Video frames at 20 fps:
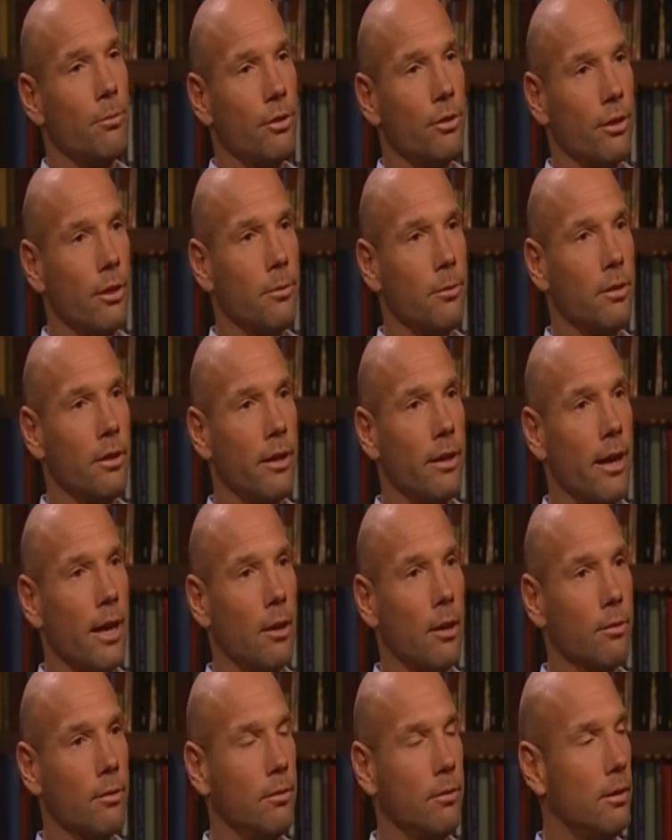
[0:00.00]
teams at
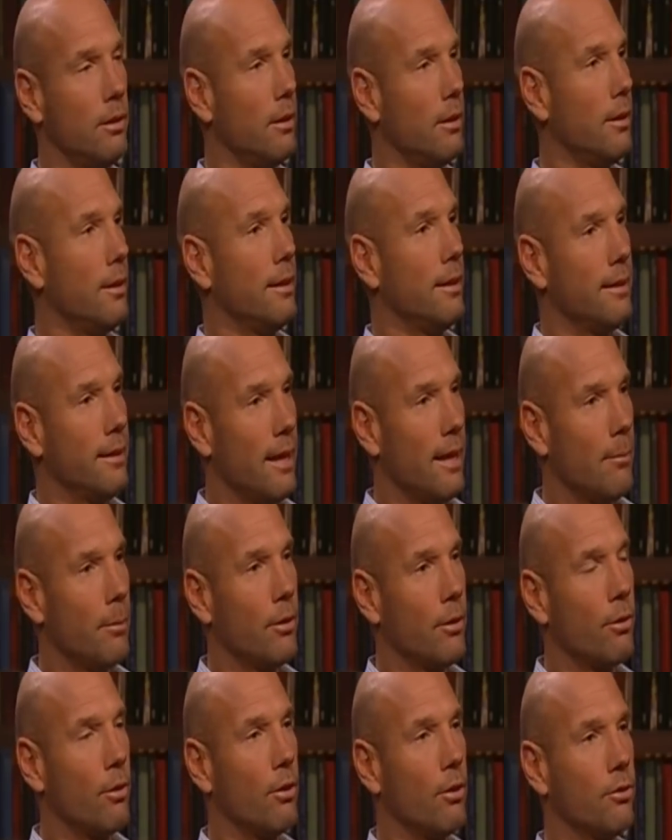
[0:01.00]
Carlton come
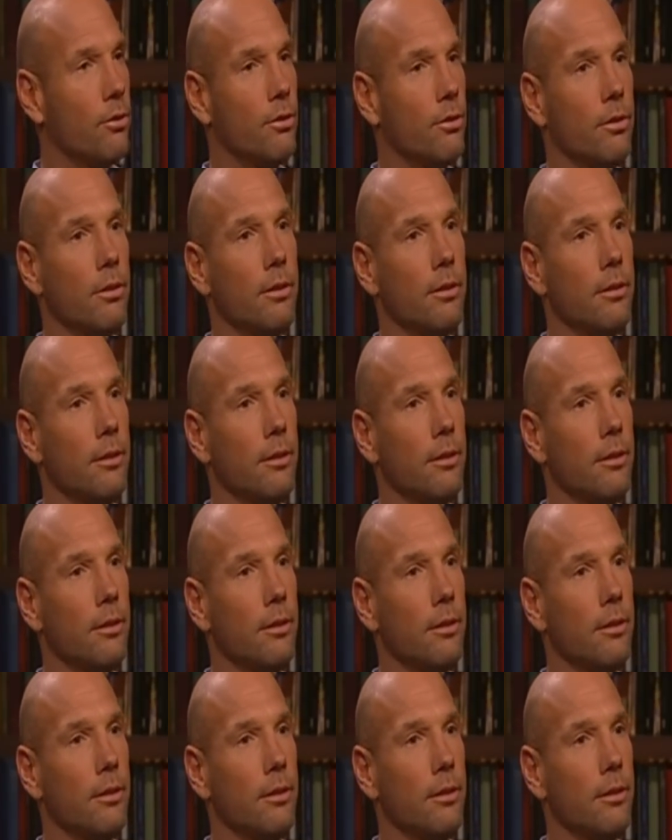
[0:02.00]
across.